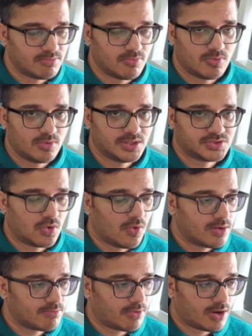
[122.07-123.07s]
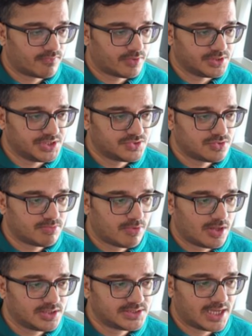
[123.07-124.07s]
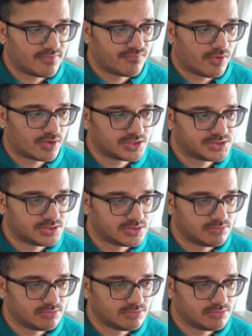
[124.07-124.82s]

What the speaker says: his own pawn for these two pawns and focus